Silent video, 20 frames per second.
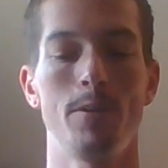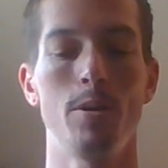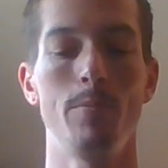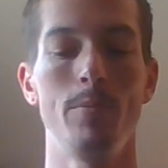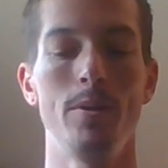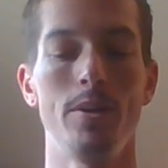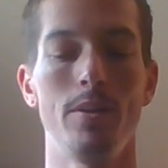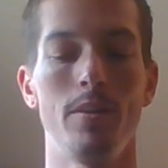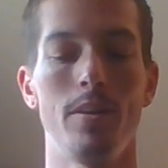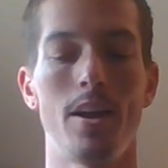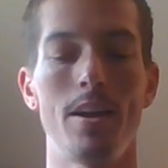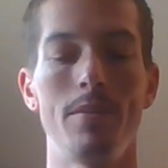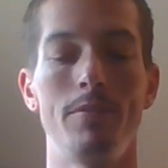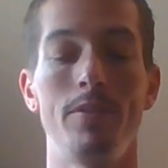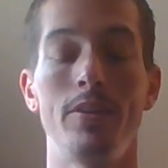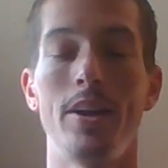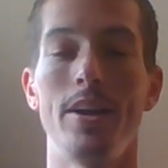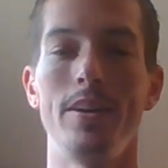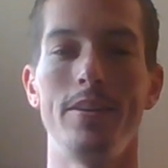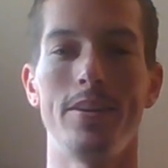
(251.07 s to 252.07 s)

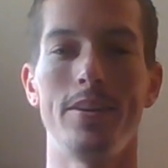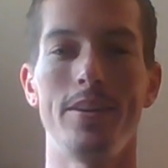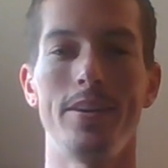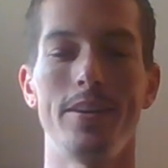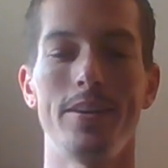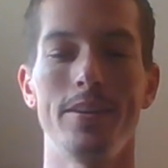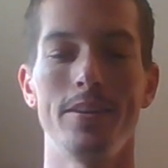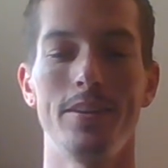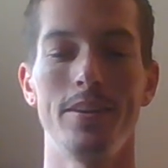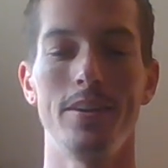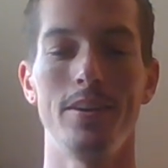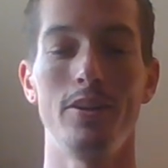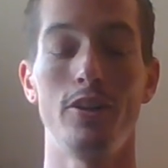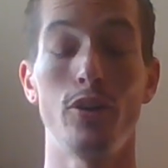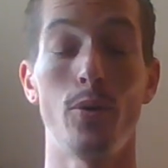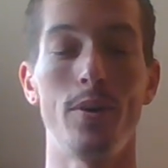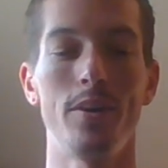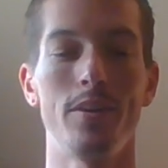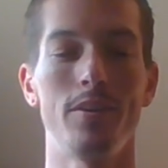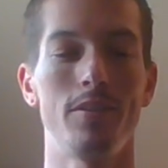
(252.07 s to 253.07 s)
life-changing
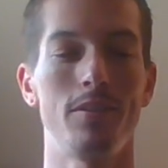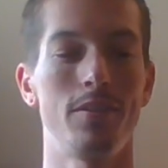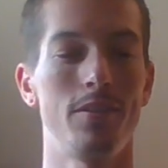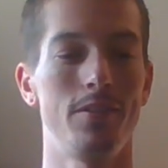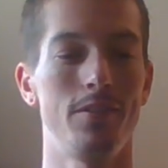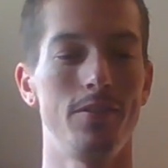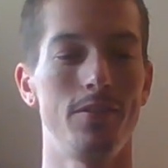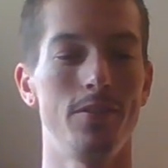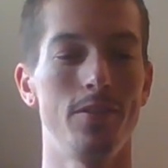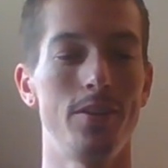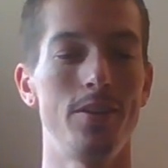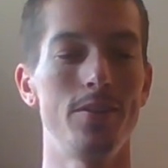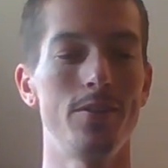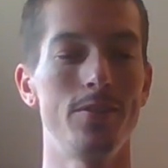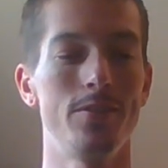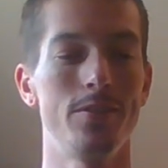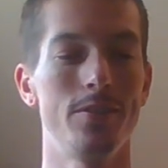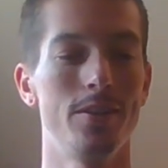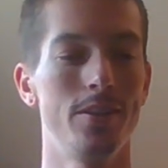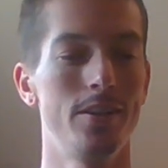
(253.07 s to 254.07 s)
choice for
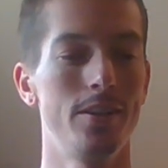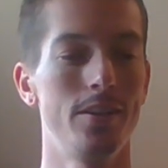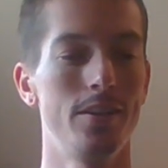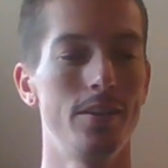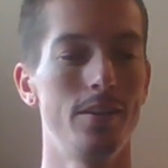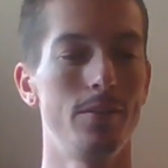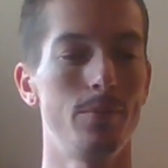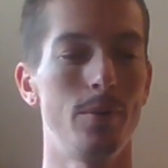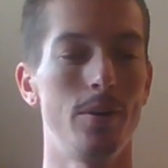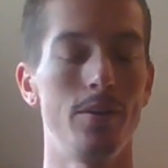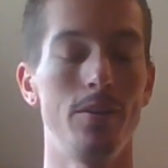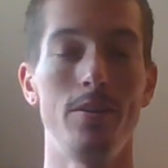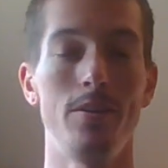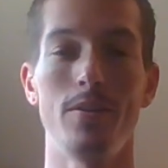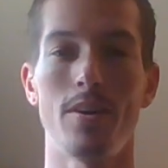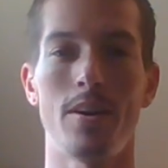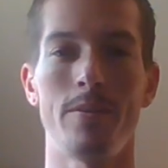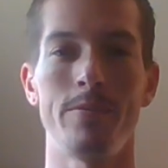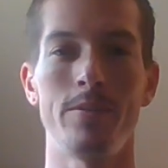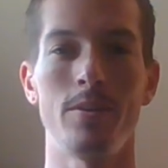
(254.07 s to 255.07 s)
you, whether
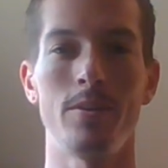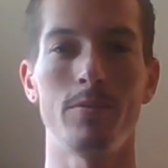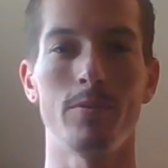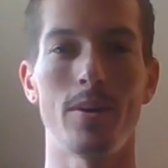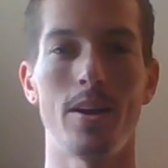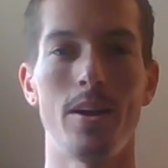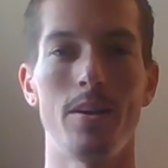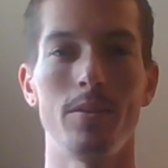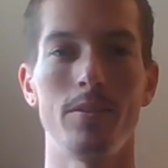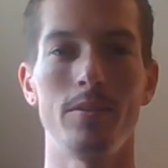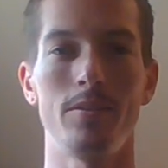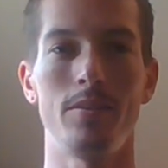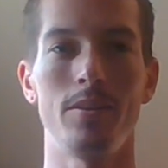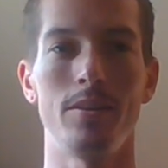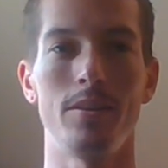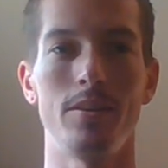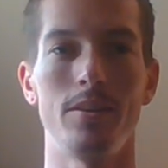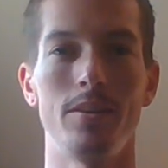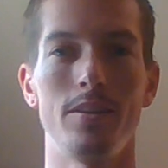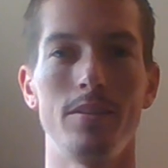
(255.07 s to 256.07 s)
you have enough rounds
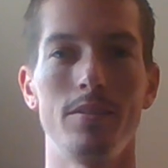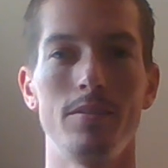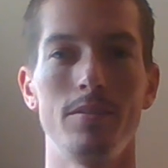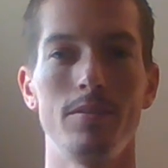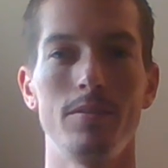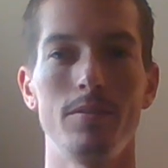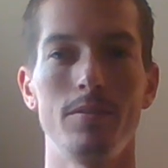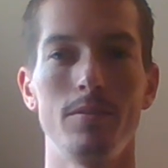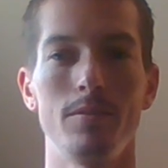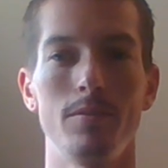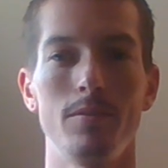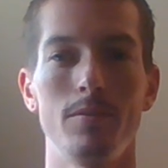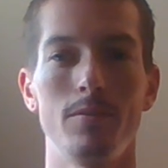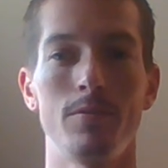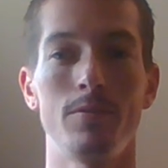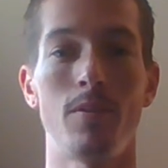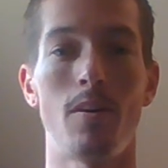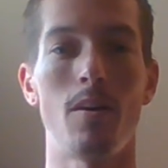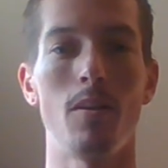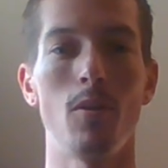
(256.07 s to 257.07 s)
to
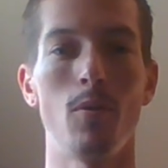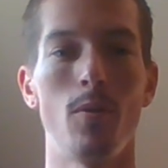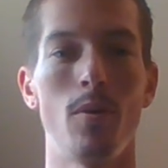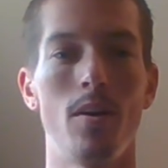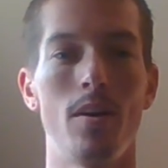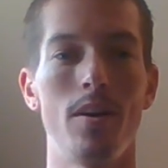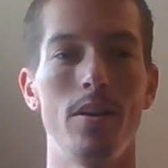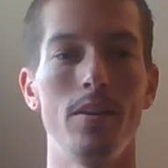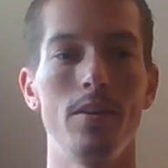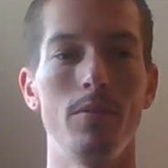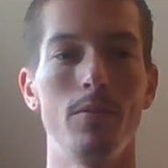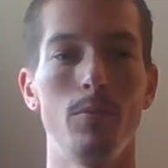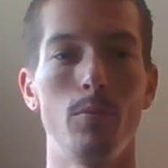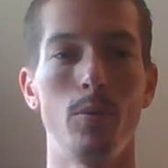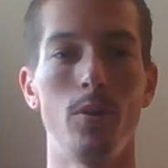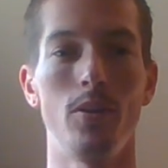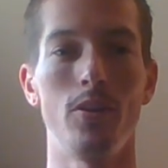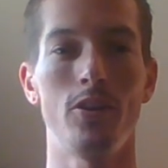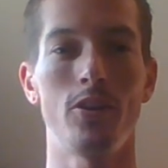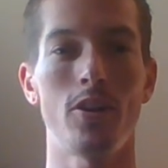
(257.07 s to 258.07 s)
follow on
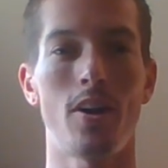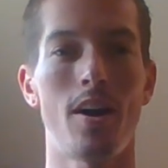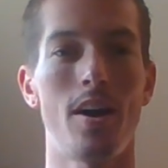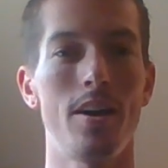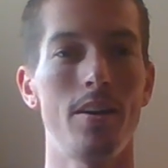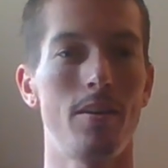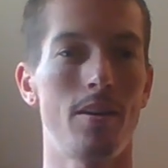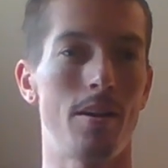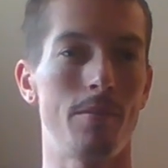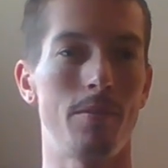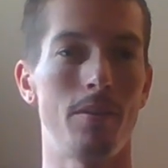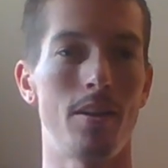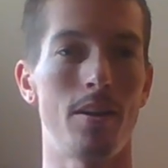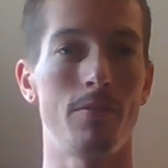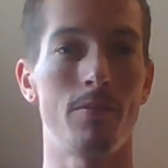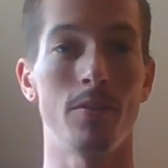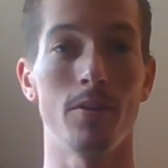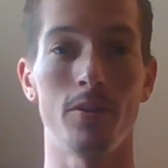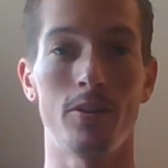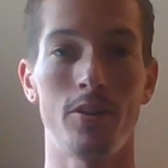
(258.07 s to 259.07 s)
with a shot after
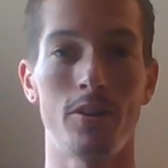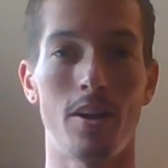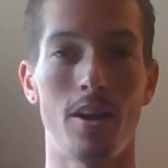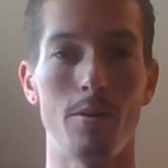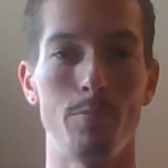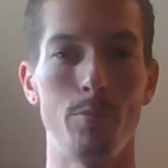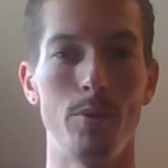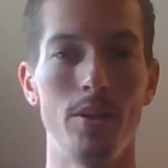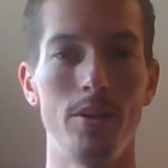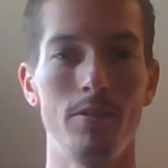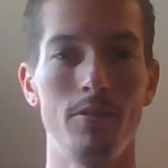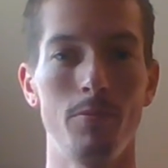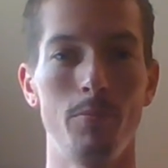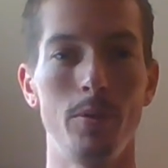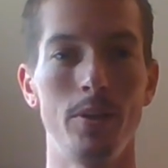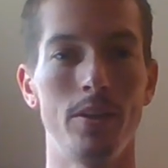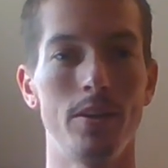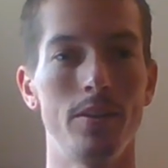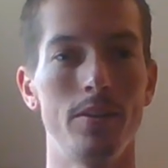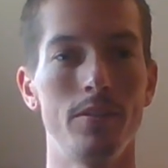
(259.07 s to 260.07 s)
that first shot missed,
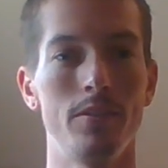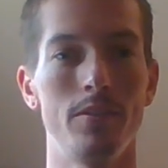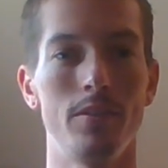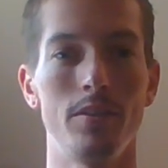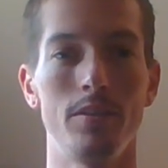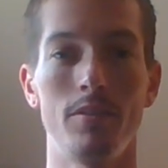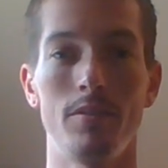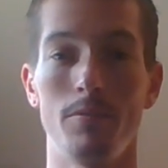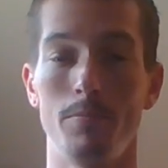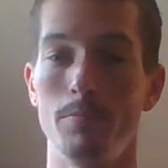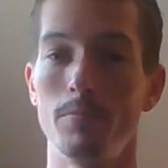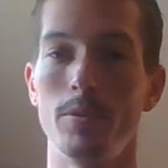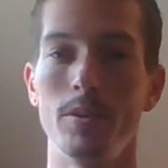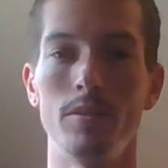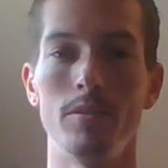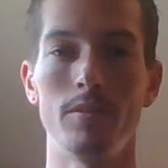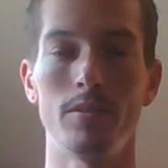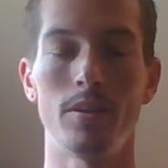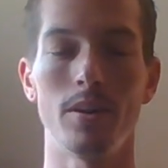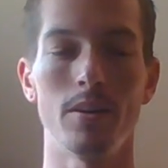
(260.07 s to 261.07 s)
because it's
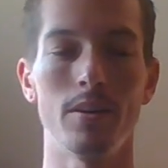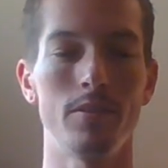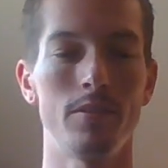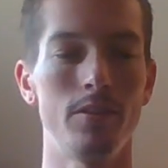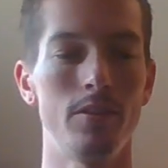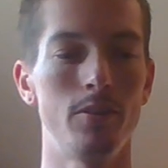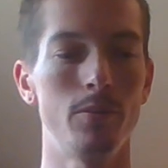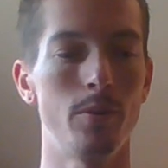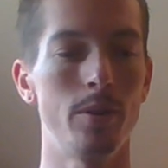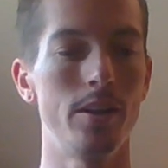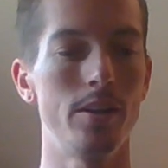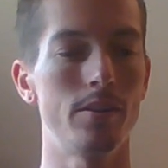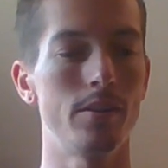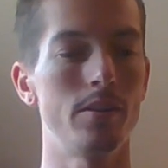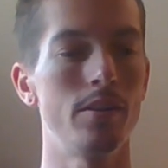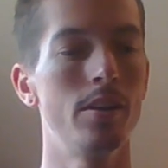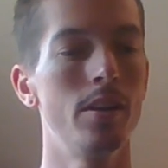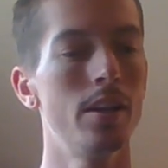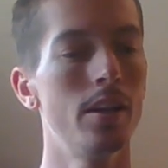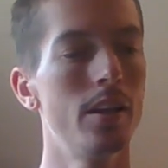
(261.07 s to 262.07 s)
a scary
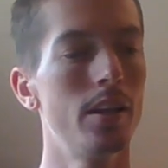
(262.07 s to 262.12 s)
situation.